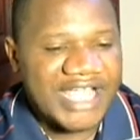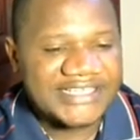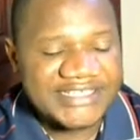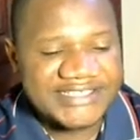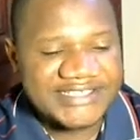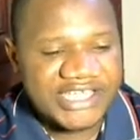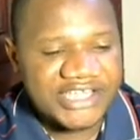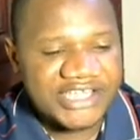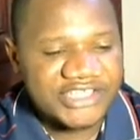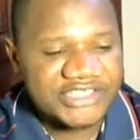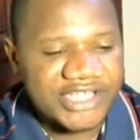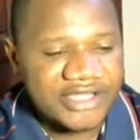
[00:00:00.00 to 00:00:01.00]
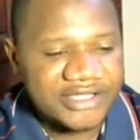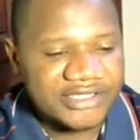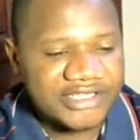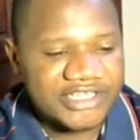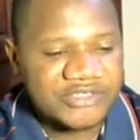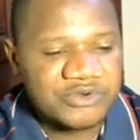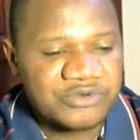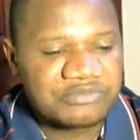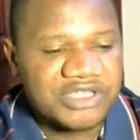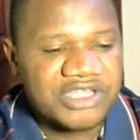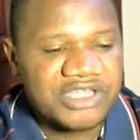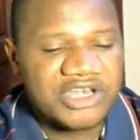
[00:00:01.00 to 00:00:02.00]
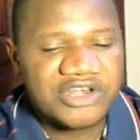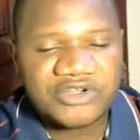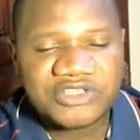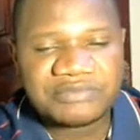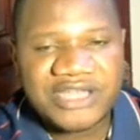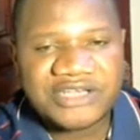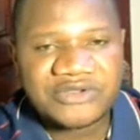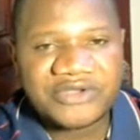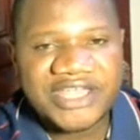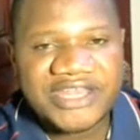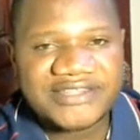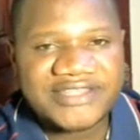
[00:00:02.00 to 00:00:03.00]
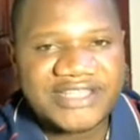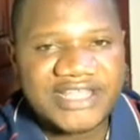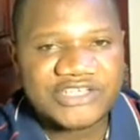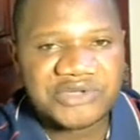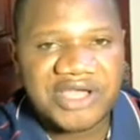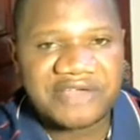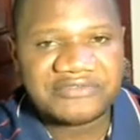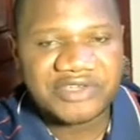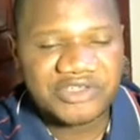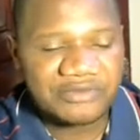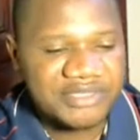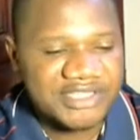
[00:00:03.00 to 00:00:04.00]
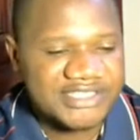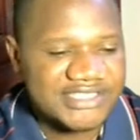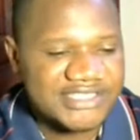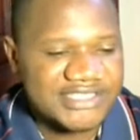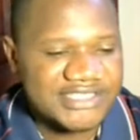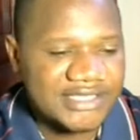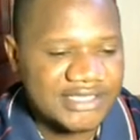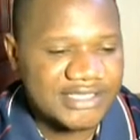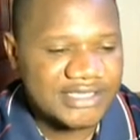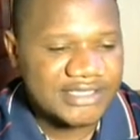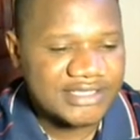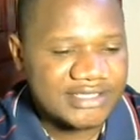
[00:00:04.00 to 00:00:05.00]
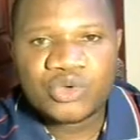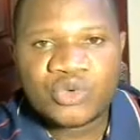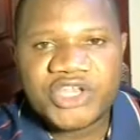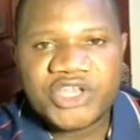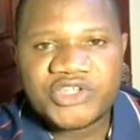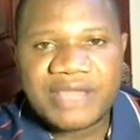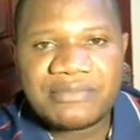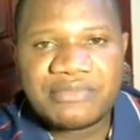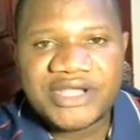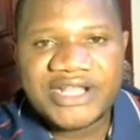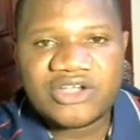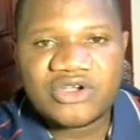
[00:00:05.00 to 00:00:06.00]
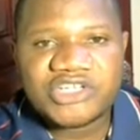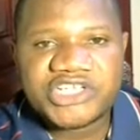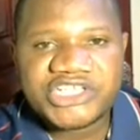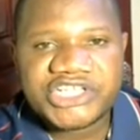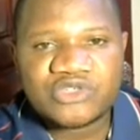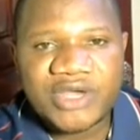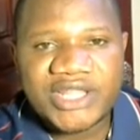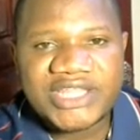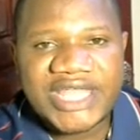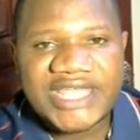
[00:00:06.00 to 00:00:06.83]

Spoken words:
text editor. It could be Notepad or anything that you have in your PC. When you double click on sheet 1, the